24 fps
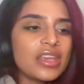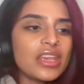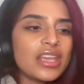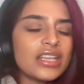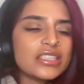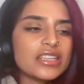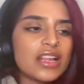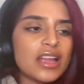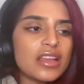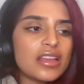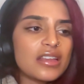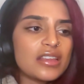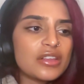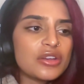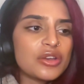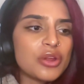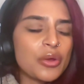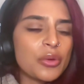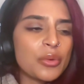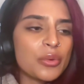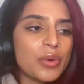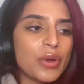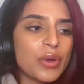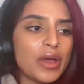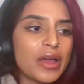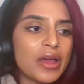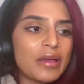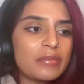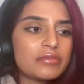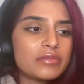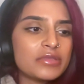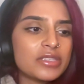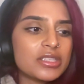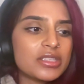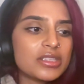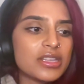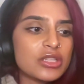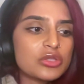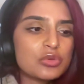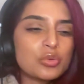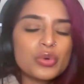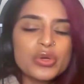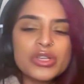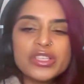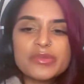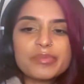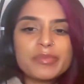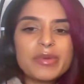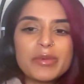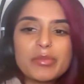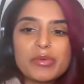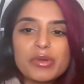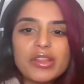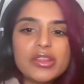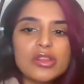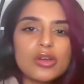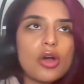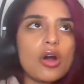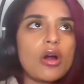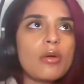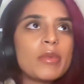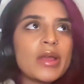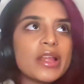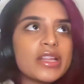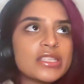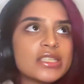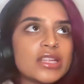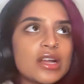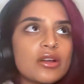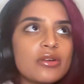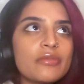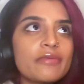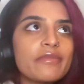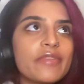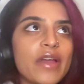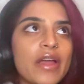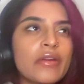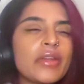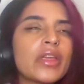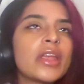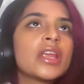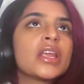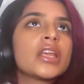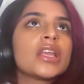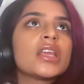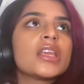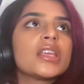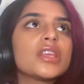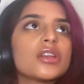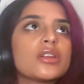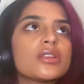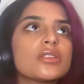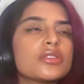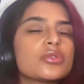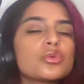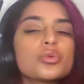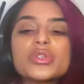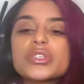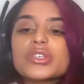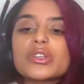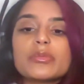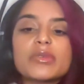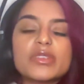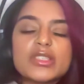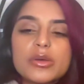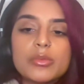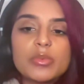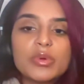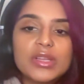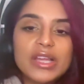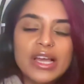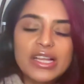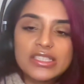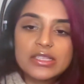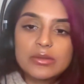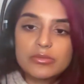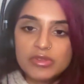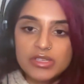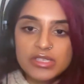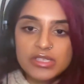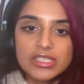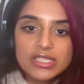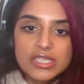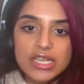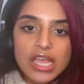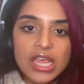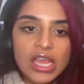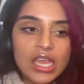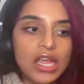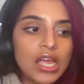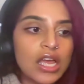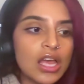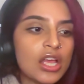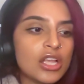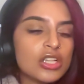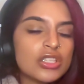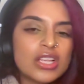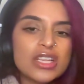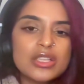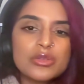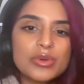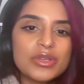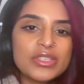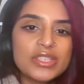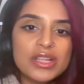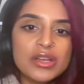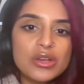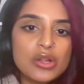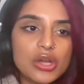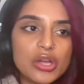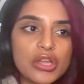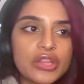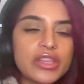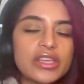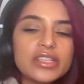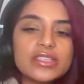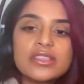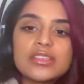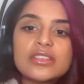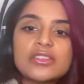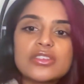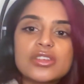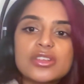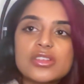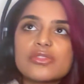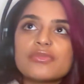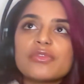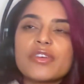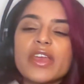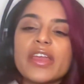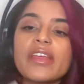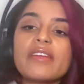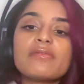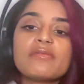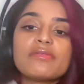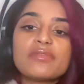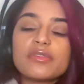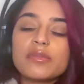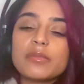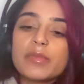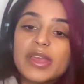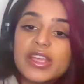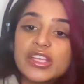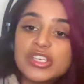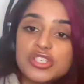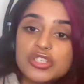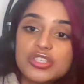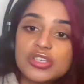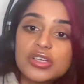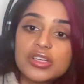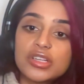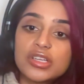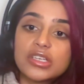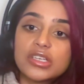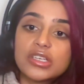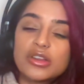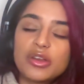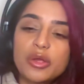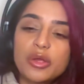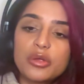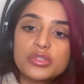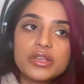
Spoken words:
it's like, and there's always people in the comments that are very, there's always going to be someone that has something to say. So that's why I say, look, this is just for information.